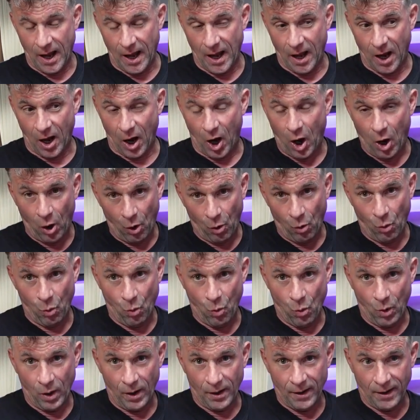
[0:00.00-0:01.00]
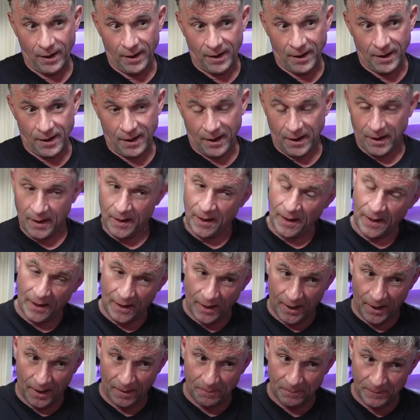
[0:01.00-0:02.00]
a whole
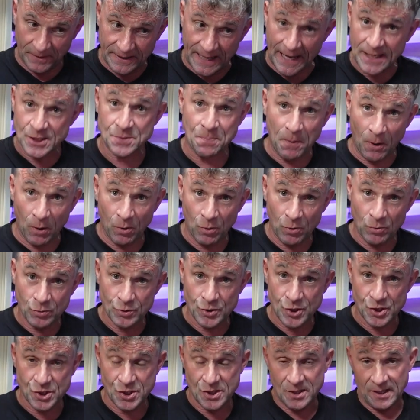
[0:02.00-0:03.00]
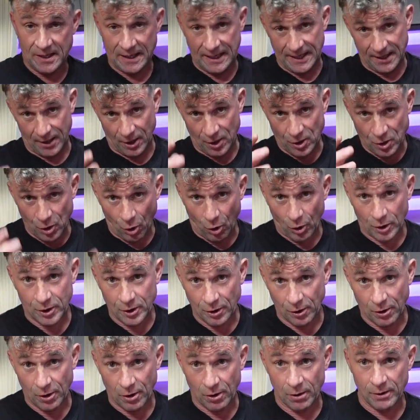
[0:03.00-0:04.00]
gas bottles in a
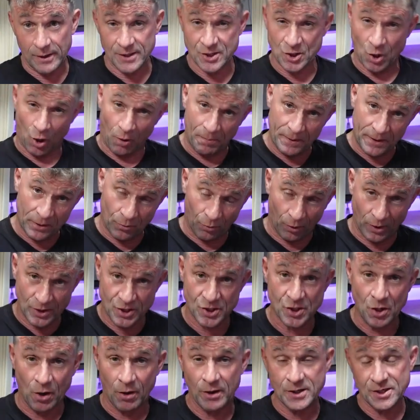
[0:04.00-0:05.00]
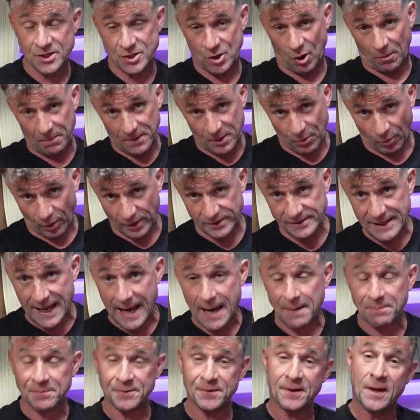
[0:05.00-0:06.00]
locker. It's got to be the right size, it's got to be the right
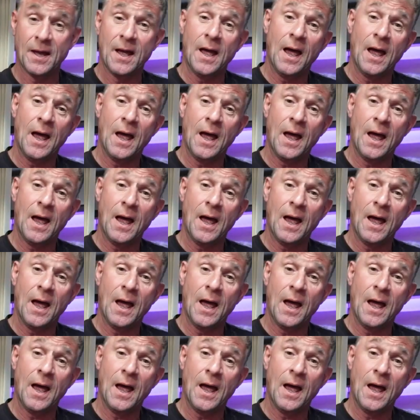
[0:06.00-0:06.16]
depth,